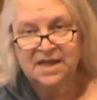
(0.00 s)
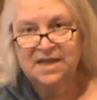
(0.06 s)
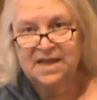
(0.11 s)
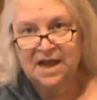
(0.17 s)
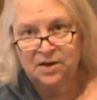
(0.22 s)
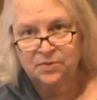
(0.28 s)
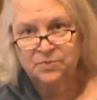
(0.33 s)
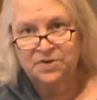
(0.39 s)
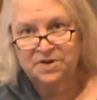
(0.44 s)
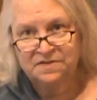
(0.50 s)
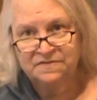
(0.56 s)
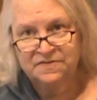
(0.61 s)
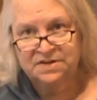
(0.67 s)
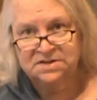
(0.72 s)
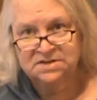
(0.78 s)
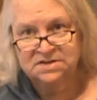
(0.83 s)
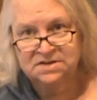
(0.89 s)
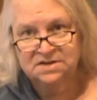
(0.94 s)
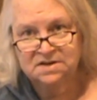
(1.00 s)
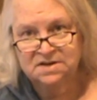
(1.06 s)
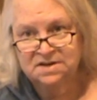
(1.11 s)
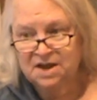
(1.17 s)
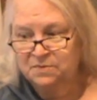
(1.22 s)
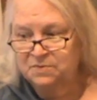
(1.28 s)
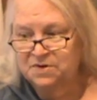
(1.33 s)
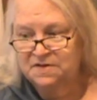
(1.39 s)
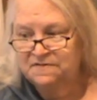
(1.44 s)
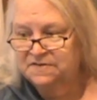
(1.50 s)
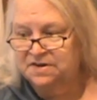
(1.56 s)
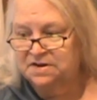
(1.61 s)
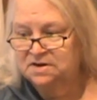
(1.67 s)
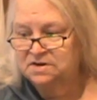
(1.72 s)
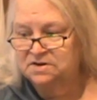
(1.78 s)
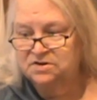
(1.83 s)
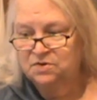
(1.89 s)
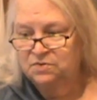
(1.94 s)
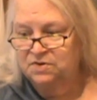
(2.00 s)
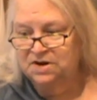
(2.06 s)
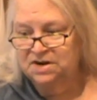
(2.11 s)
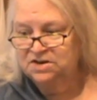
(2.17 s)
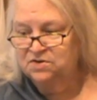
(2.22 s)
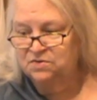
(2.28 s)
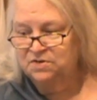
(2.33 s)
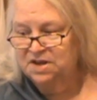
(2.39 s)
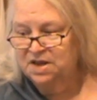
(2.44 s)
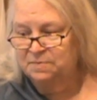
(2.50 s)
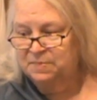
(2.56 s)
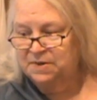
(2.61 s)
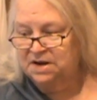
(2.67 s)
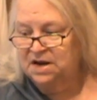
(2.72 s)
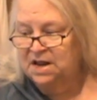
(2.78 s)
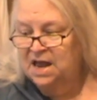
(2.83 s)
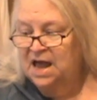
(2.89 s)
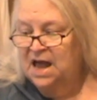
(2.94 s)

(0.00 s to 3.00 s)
get rid of it. Get rid of it. Don't don't keep it.